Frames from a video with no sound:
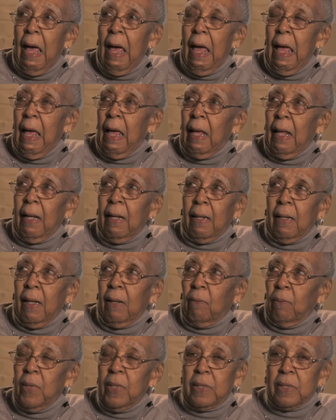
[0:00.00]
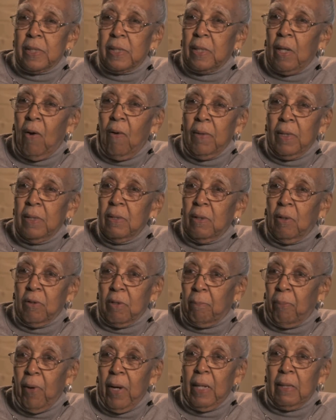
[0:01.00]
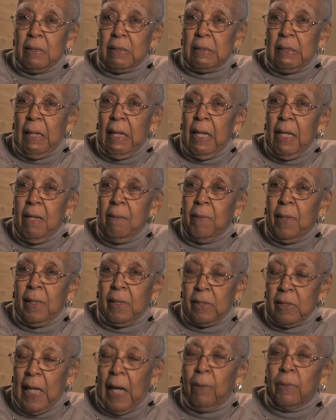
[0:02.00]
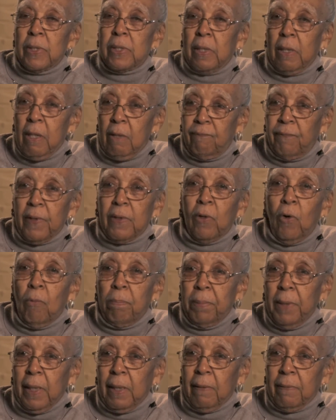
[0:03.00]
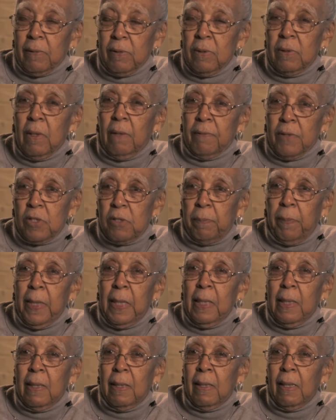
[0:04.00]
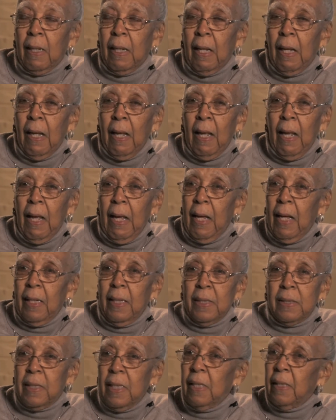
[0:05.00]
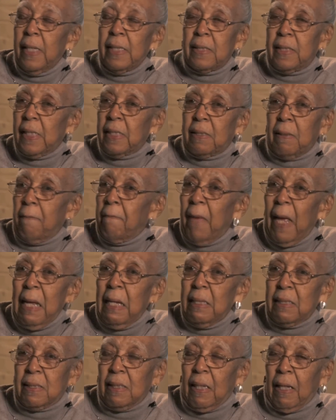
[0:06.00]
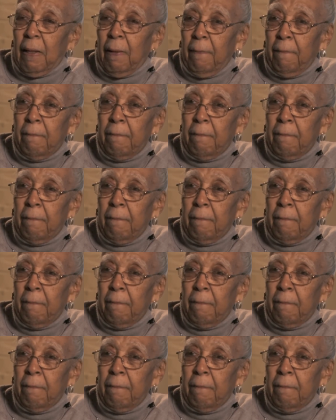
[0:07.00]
and we just saw the Brown's name, and because I was there for the opening of the Speed, and it's just amazing.